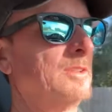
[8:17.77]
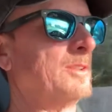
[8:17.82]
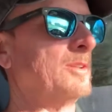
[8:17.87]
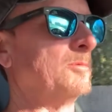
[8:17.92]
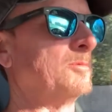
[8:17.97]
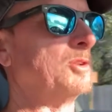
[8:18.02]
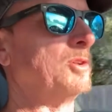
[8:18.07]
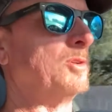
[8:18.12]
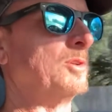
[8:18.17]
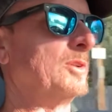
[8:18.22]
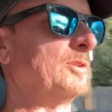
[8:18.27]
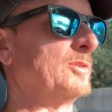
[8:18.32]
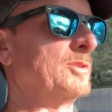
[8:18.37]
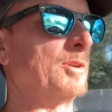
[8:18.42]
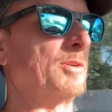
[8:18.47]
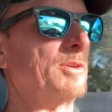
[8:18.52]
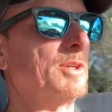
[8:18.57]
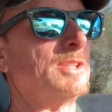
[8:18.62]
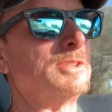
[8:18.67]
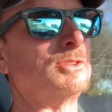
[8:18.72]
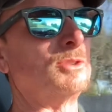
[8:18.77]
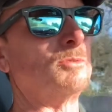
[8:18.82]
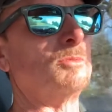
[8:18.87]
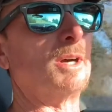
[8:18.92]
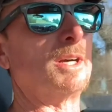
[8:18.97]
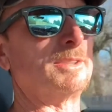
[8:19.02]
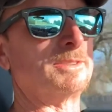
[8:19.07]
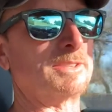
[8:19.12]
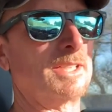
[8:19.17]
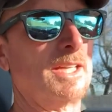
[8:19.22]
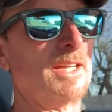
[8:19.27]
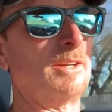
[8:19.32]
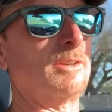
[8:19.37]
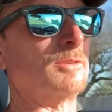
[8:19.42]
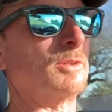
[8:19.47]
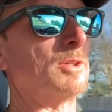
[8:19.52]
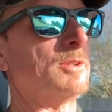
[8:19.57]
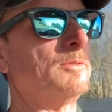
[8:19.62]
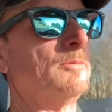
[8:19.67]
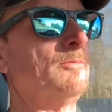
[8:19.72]
I'm doing 32 miles an
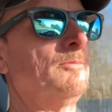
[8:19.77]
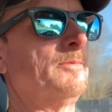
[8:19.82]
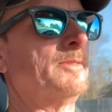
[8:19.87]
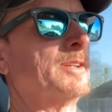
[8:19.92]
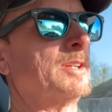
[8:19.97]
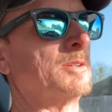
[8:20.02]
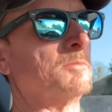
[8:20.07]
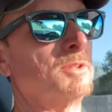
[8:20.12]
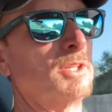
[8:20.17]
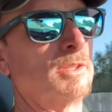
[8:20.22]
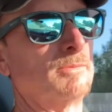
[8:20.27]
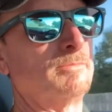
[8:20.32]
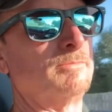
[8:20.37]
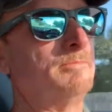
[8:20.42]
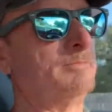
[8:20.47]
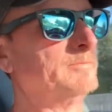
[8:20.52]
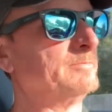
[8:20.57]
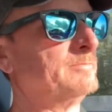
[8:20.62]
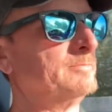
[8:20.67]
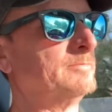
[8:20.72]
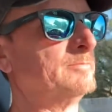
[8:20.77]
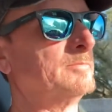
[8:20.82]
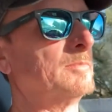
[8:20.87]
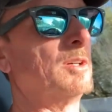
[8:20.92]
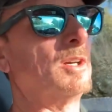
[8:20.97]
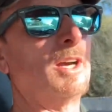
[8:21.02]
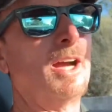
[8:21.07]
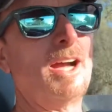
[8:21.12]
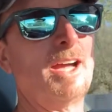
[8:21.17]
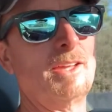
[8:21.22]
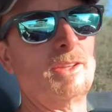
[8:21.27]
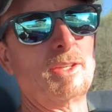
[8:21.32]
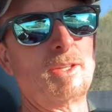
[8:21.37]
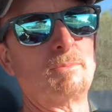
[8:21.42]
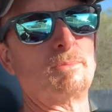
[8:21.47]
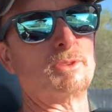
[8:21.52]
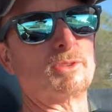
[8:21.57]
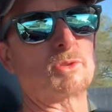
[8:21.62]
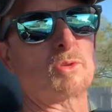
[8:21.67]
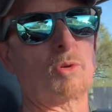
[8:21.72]
hour. I'm in a highly
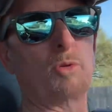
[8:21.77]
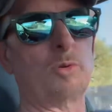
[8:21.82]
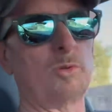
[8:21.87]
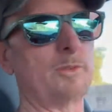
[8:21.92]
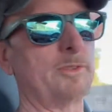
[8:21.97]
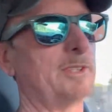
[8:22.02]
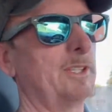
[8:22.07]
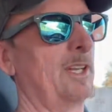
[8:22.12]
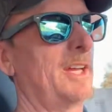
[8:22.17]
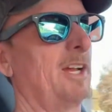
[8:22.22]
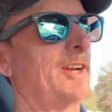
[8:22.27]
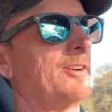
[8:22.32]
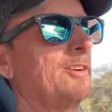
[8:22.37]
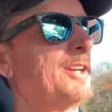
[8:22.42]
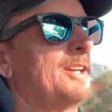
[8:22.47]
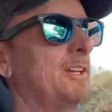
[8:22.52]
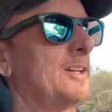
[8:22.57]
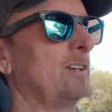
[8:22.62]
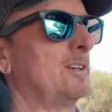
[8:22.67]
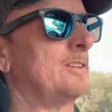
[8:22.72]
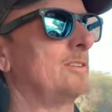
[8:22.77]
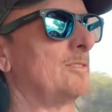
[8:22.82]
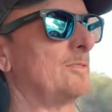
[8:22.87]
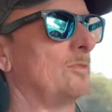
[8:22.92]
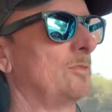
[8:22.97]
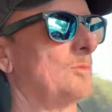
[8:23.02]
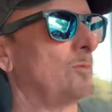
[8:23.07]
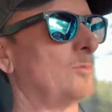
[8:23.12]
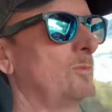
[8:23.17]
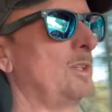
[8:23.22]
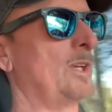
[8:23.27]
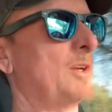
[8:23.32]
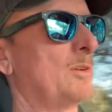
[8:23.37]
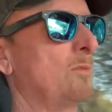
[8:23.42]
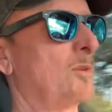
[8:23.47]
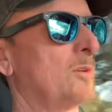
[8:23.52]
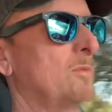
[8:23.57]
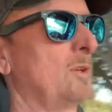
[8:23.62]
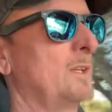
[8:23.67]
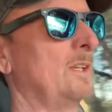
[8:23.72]
patrolled area near
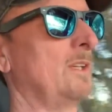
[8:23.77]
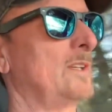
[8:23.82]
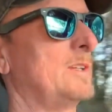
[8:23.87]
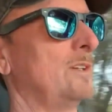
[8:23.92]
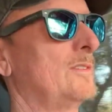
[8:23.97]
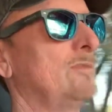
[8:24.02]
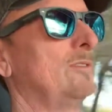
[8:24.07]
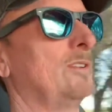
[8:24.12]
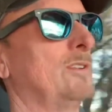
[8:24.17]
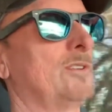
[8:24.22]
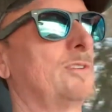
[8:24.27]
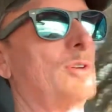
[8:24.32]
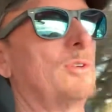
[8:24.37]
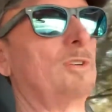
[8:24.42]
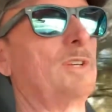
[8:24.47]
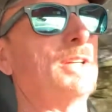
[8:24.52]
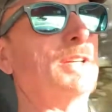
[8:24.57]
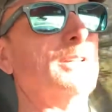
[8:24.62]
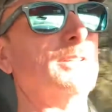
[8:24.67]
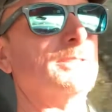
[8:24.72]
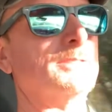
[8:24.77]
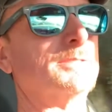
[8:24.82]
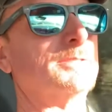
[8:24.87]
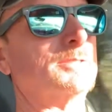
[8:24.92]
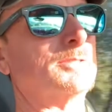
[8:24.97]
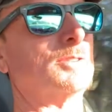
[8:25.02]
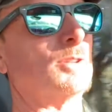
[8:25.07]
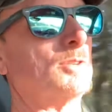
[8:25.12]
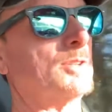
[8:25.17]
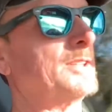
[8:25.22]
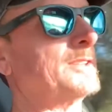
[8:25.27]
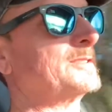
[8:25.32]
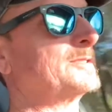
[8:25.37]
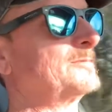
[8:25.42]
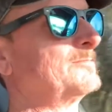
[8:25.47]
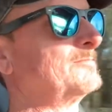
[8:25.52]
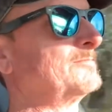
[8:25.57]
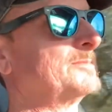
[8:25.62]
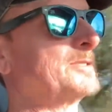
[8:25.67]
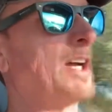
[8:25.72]
where we live, and 30's
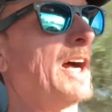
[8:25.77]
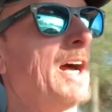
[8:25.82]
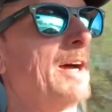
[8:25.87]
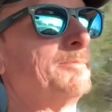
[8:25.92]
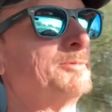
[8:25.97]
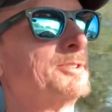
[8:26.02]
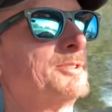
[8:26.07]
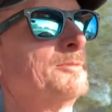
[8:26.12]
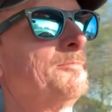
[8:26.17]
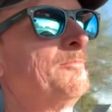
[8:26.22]
tops.